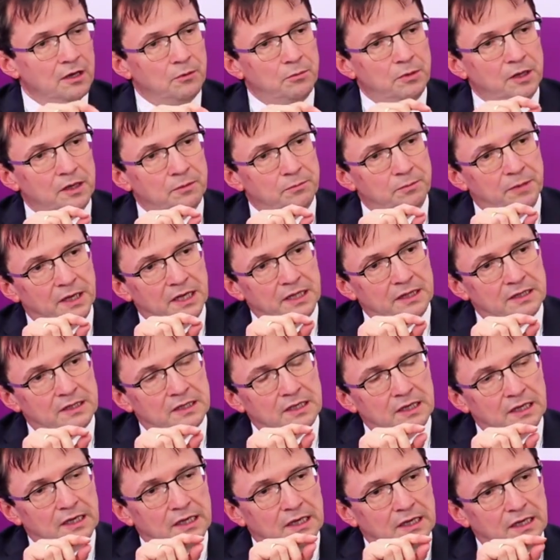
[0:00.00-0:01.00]
but
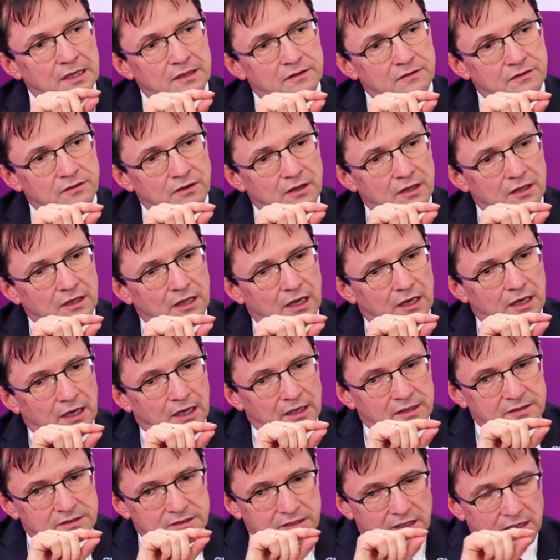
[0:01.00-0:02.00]
it's
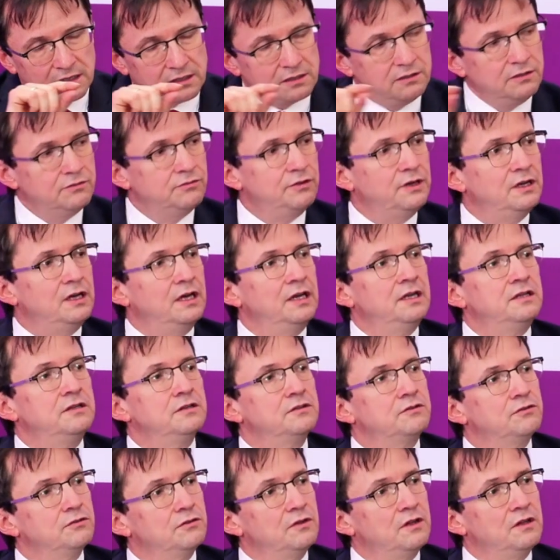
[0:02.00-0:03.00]
exactly related
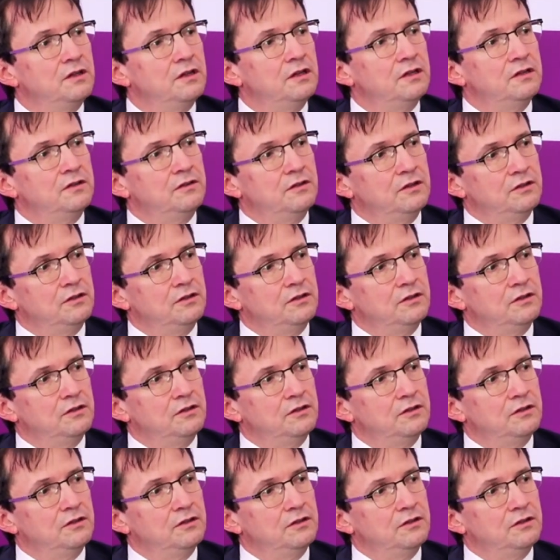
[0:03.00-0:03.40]
to the